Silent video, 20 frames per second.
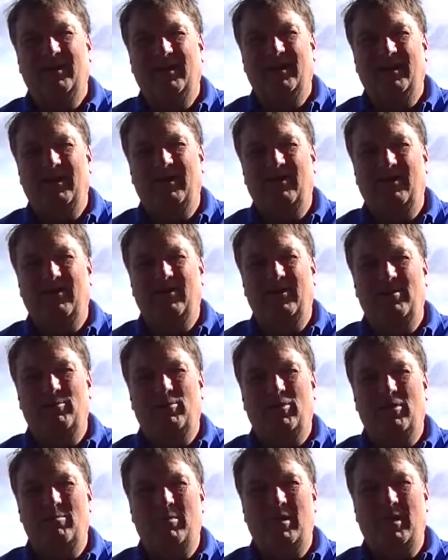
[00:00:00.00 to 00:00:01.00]
and they're
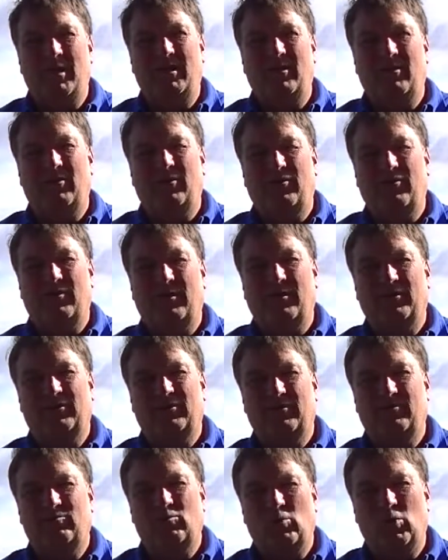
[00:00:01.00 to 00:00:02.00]
my main
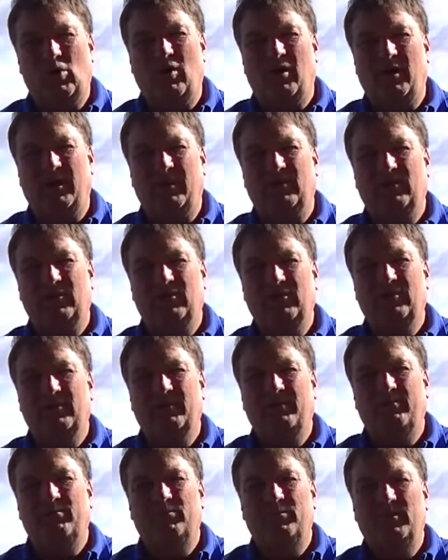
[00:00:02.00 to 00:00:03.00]
thrust wines.
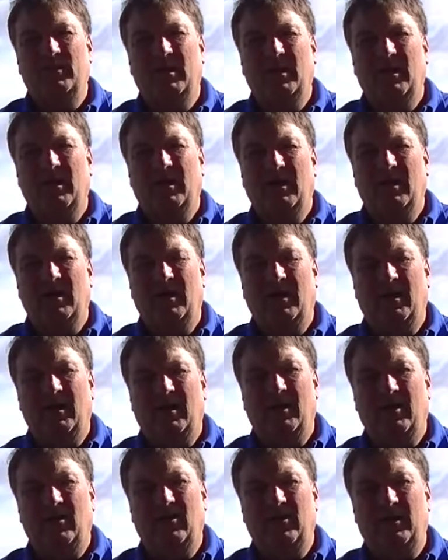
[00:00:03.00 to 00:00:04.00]

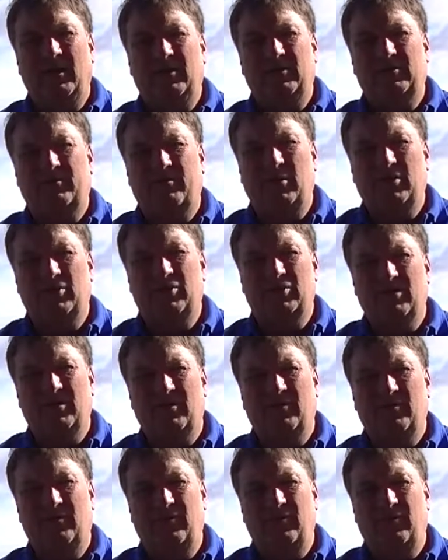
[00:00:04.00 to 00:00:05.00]
The expression
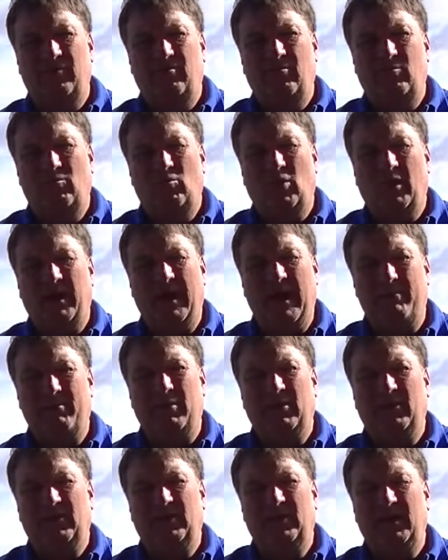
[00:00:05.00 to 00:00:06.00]
of what
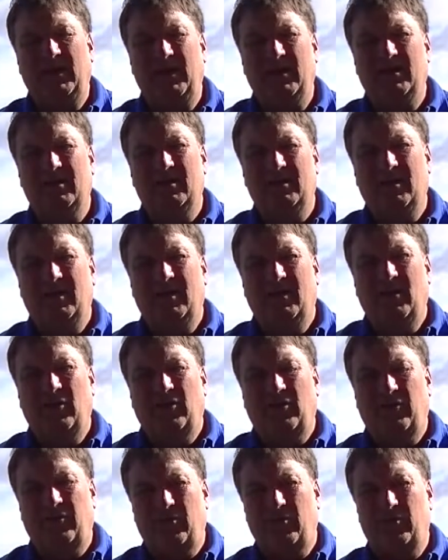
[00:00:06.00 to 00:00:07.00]
happens here
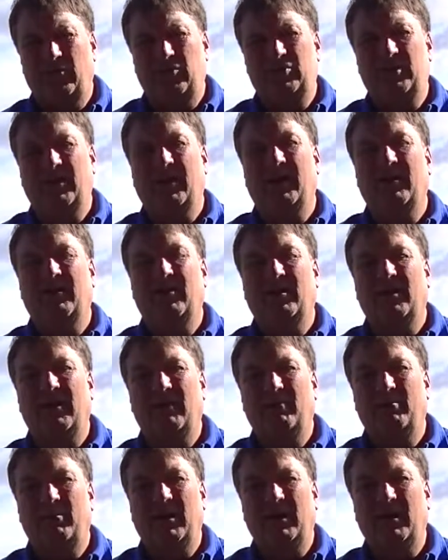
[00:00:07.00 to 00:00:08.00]
through
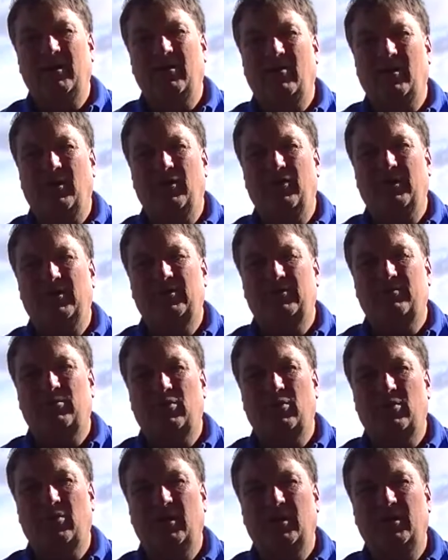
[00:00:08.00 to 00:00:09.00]
Chardonnay and Pinot I think is
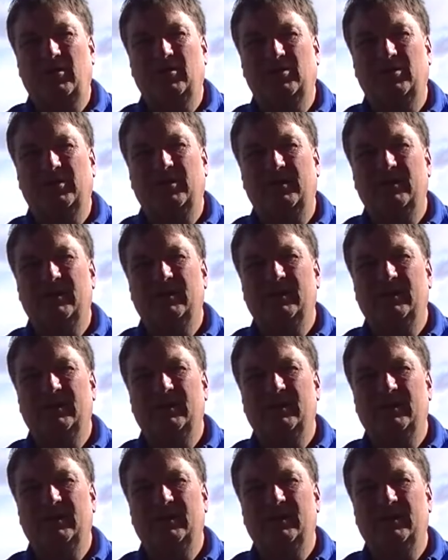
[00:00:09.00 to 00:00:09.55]
pretty good.